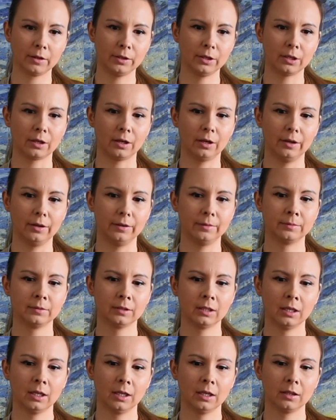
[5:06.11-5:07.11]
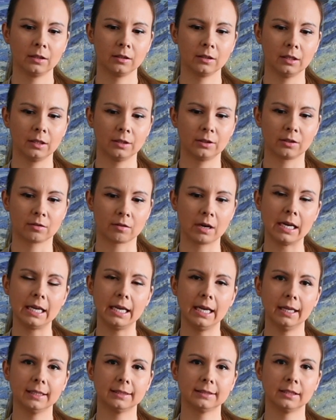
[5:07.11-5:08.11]
3
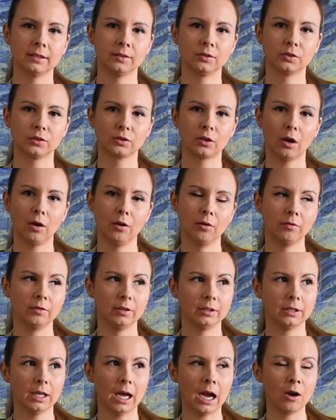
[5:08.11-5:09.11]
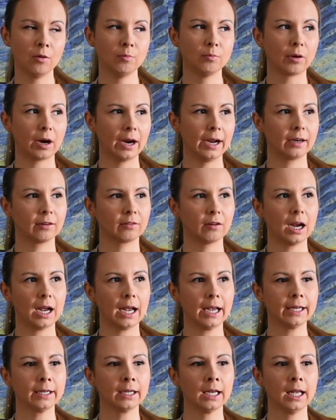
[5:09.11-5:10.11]
years since COVID outbreak,
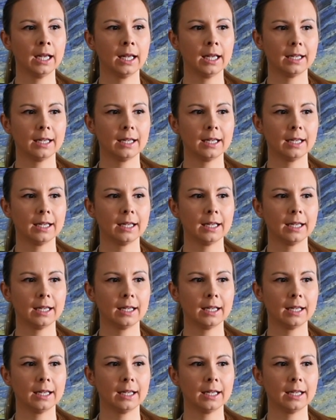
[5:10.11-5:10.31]
right?